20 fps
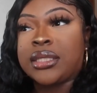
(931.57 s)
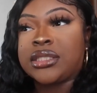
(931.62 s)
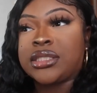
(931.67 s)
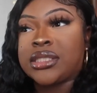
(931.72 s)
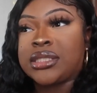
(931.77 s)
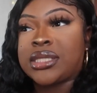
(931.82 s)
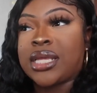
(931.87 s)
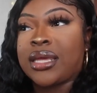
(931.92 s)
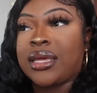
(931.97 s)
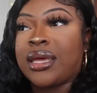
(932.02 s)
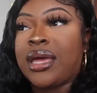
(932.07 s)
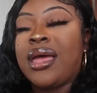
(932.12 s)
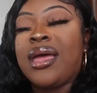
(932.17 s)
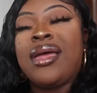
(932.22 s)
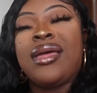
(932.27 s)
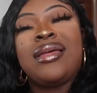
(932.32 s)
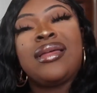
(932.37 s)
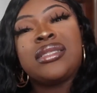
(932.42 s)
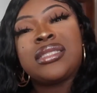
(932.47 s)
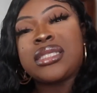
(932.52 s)
And it's just like,
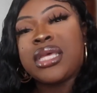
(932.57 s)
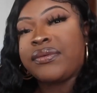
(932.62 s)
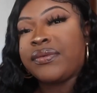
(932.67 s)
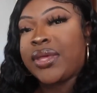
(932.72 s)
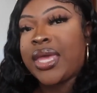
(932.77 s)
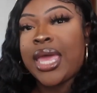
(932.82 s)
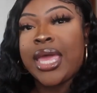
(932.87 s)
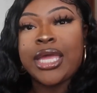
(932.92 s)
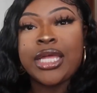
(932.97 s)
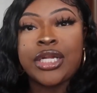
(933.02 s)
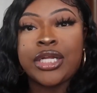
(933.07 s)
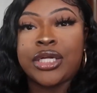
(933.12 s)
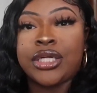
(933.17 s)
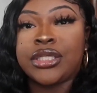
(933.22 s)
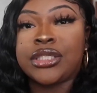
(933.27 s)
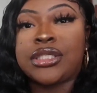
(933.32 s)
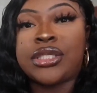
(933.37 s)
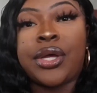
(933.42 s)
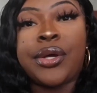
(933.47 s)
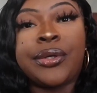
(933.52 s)
it's giving
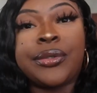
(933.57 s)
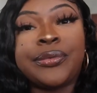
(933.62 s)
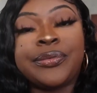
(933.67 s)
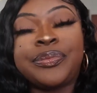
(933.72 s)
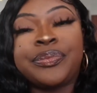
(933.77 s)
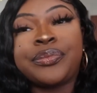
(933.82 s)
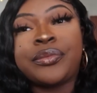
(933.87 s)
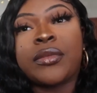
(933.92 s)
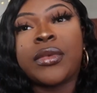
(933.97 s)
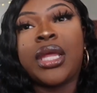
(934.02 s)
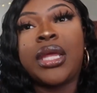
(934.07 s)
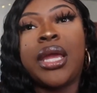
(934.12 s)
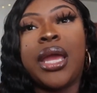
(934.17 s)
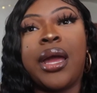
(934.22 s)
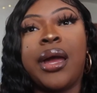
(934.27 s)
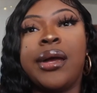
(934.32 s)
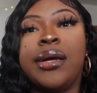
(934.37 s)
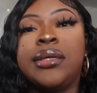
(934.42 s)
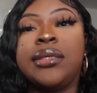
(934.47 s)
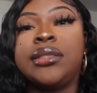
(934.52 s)
haters. So
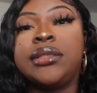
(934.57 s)
yeah,